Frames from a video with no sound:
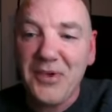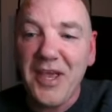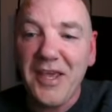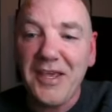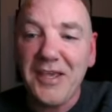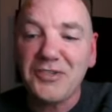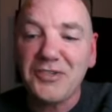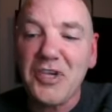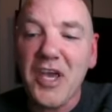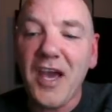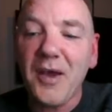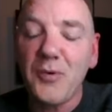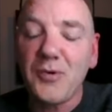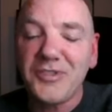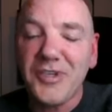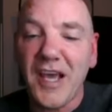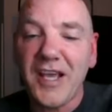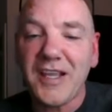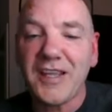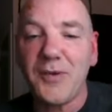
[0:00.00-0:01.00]
Okay, we'll
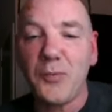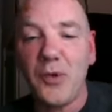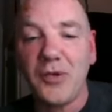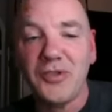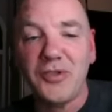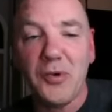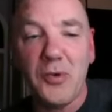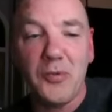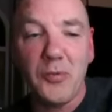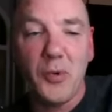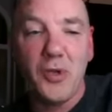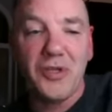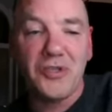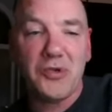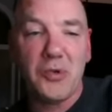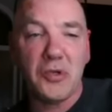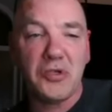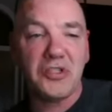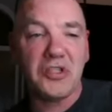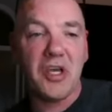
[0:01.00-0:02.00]
check them. We'll
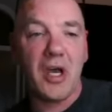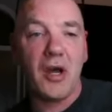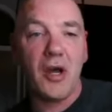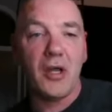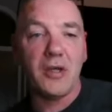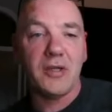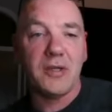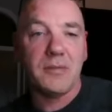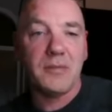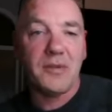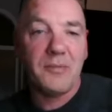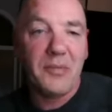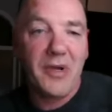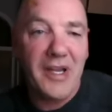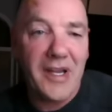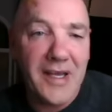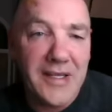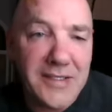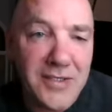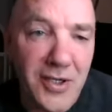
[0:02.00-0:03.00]
do a check on them a
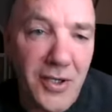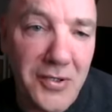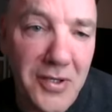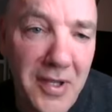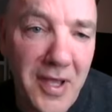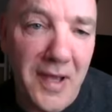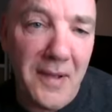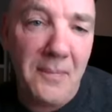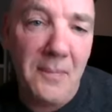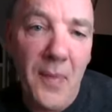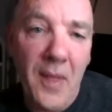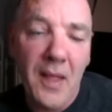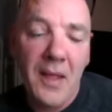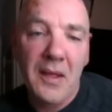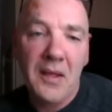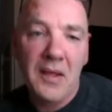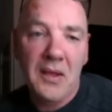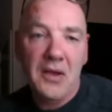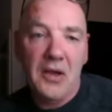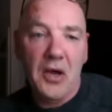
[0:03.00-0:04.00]
bit later on, yeah.
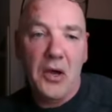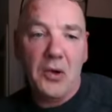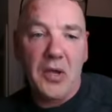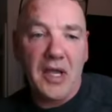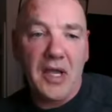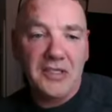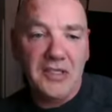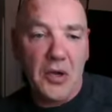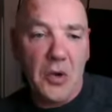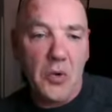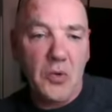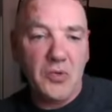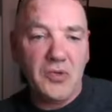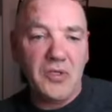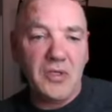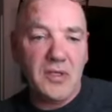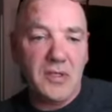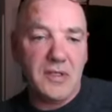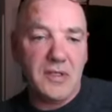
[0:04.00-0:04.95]
Okay, so.